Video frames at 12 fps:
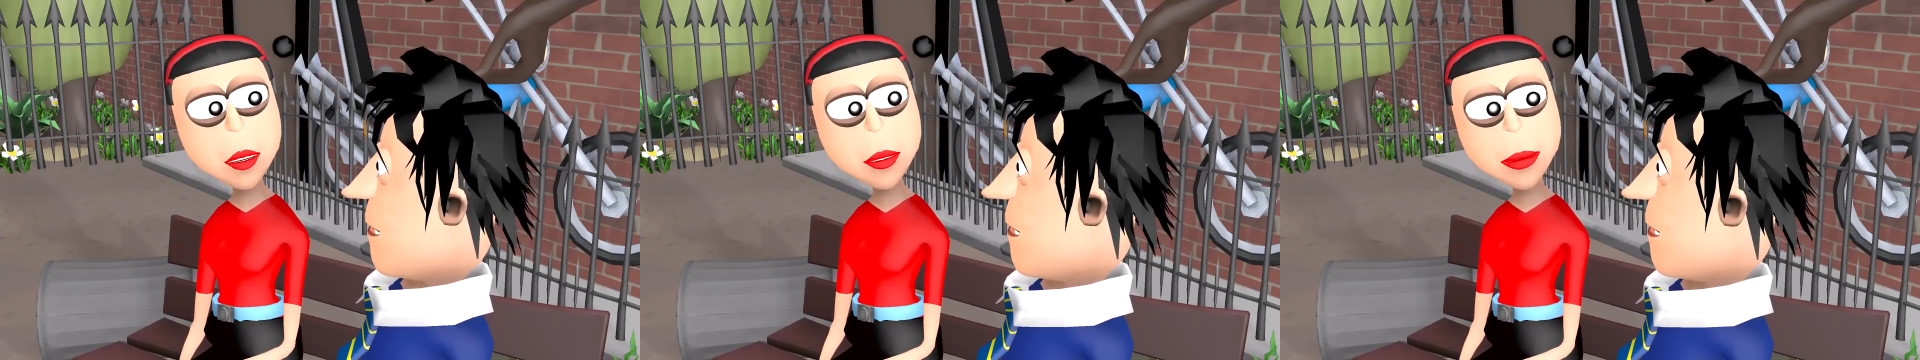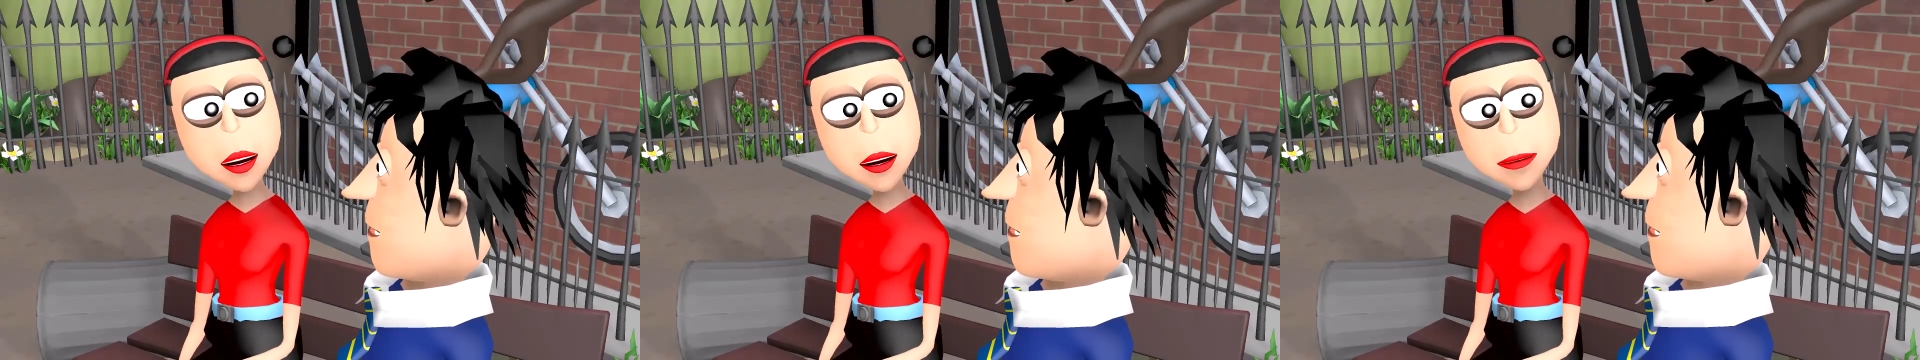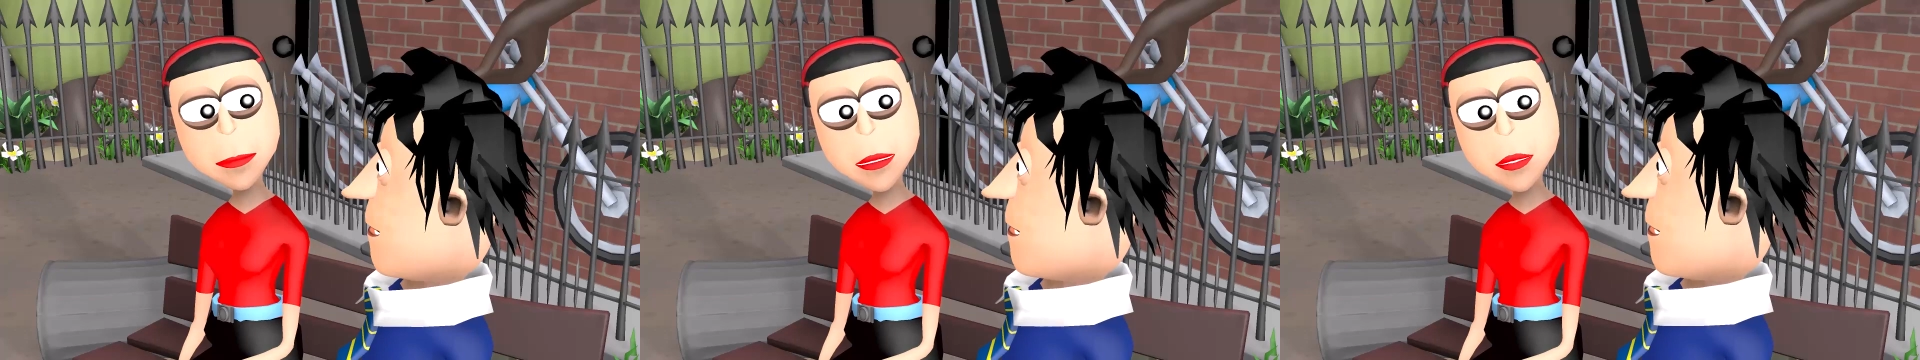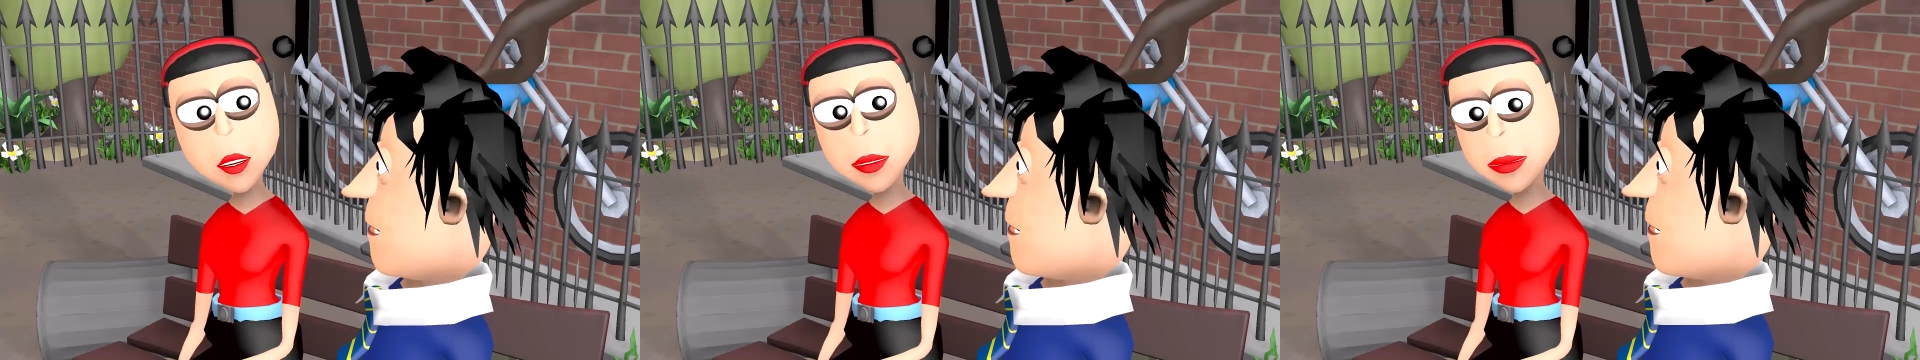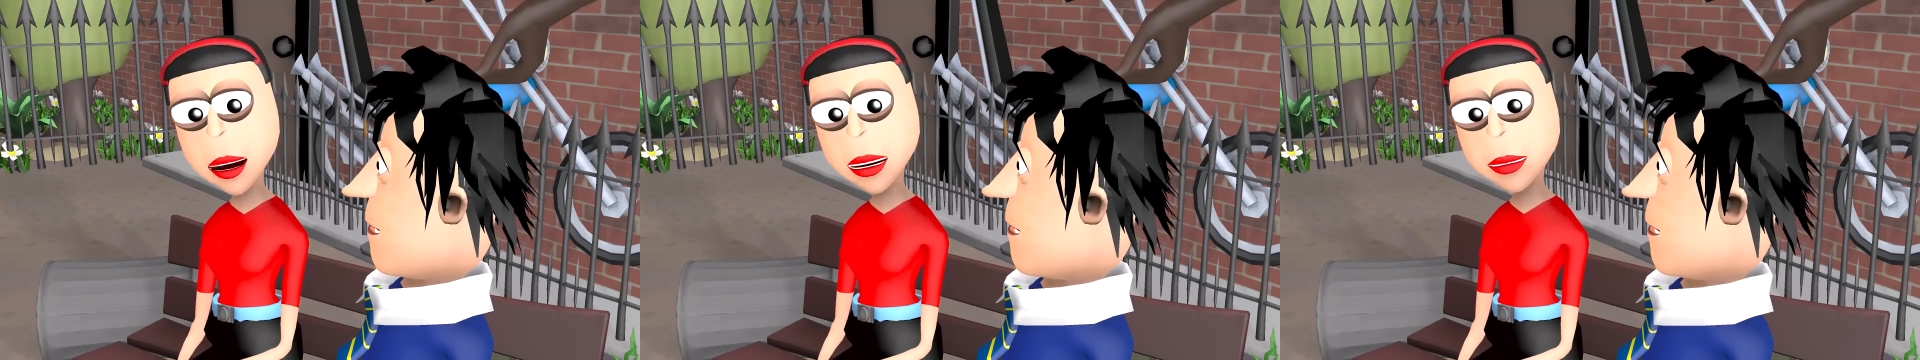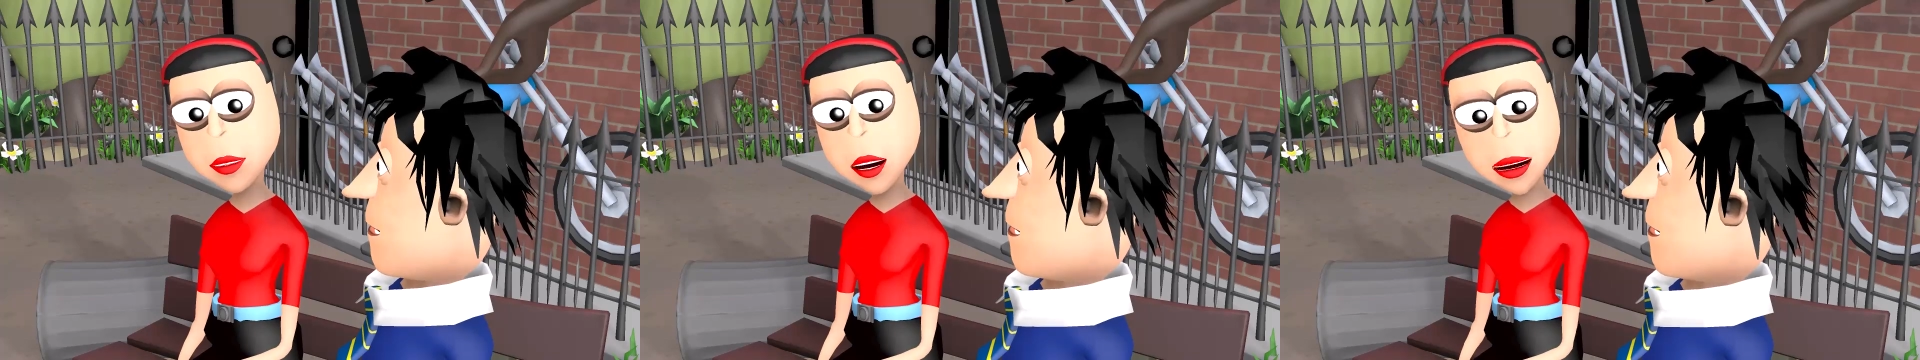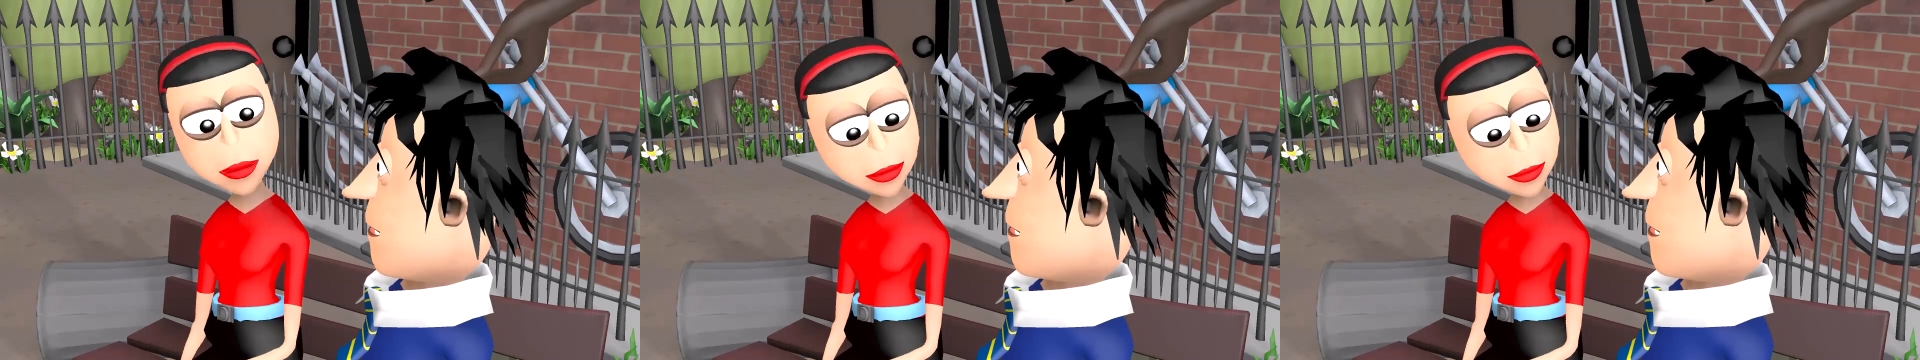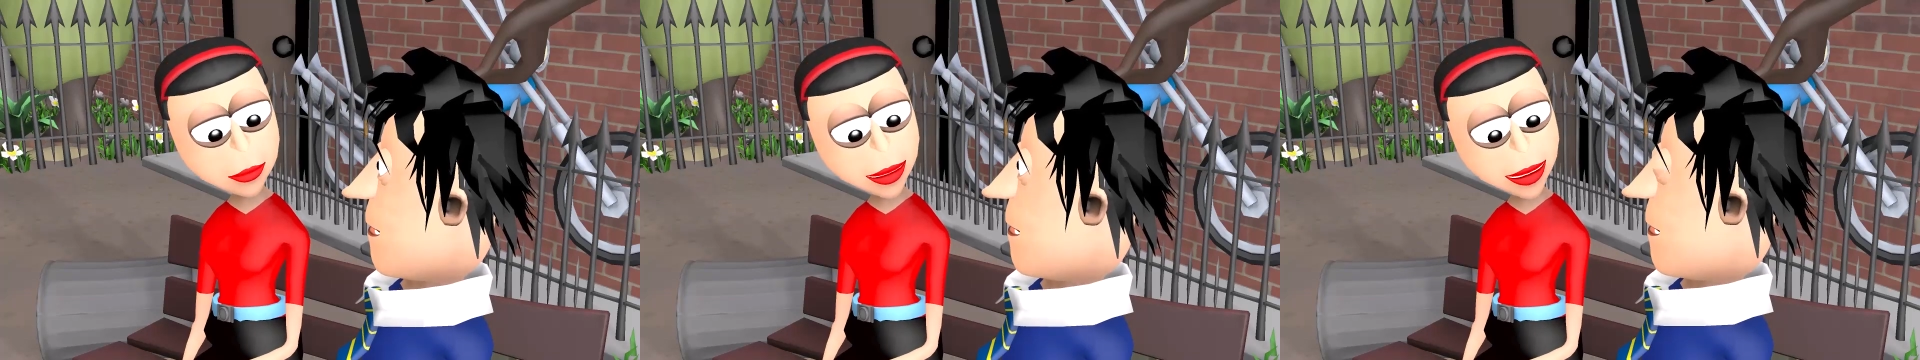to start with folks like us.